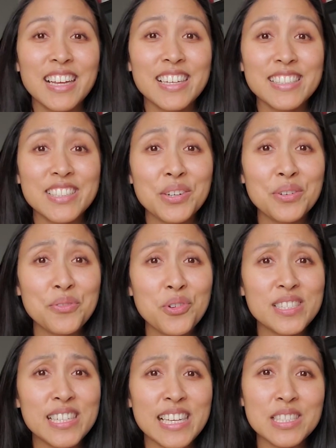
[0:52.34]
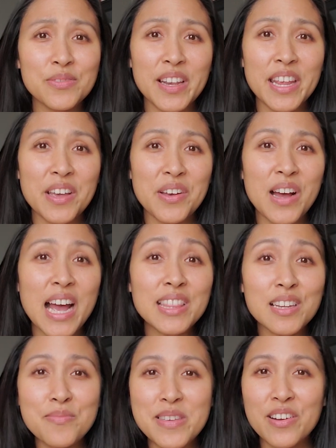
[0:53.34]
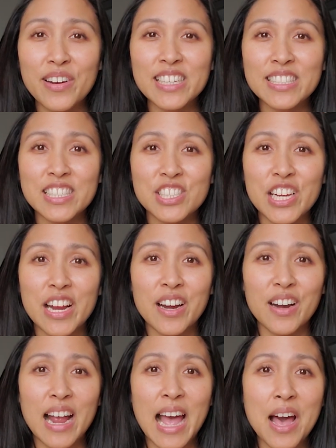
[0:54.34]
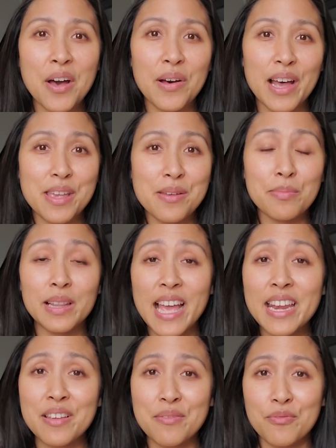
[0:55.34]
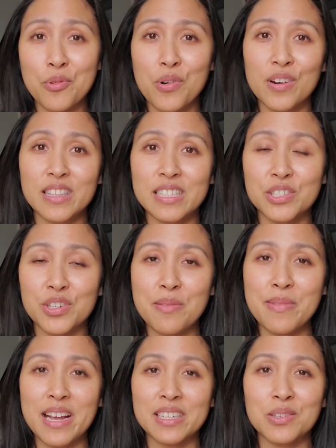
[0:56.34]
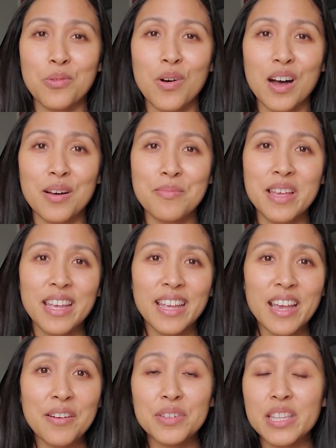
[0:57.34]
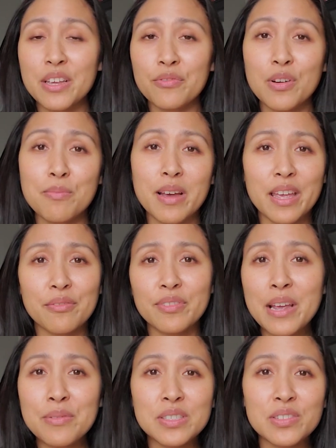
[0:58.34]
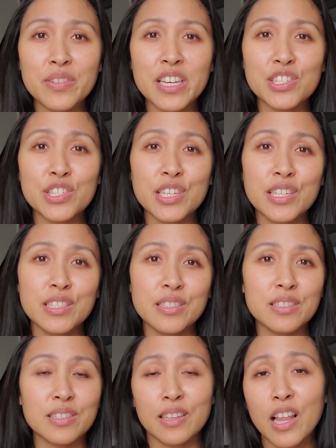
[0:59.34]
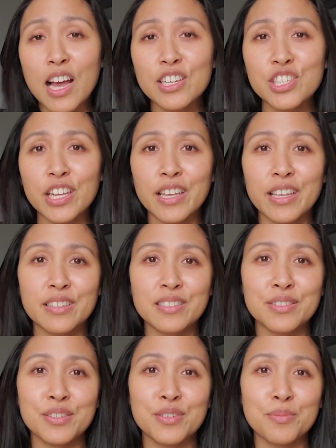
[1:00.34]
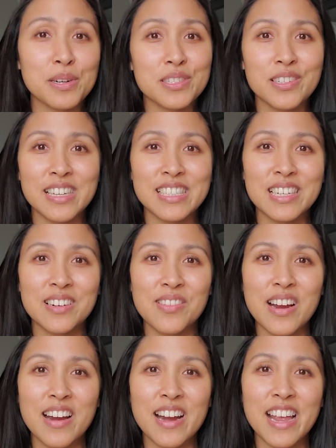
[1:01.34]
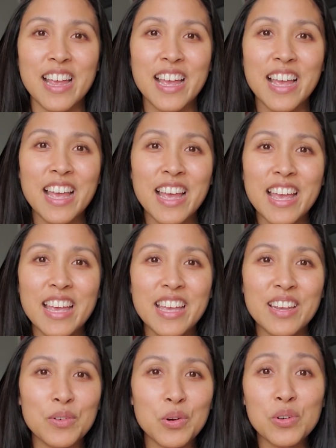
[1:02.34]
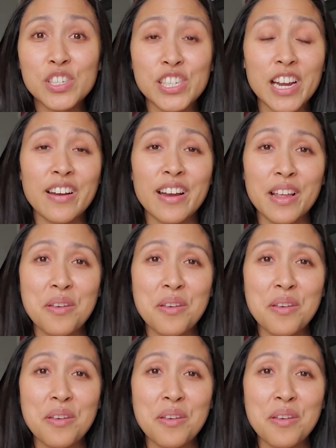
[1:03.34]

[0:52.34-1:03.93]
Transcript: So for today's video, I thought it'd be great to share how I am planning for this trip back to Guam everything from my flight reservations to lodging to personal itinerary, and of course sharing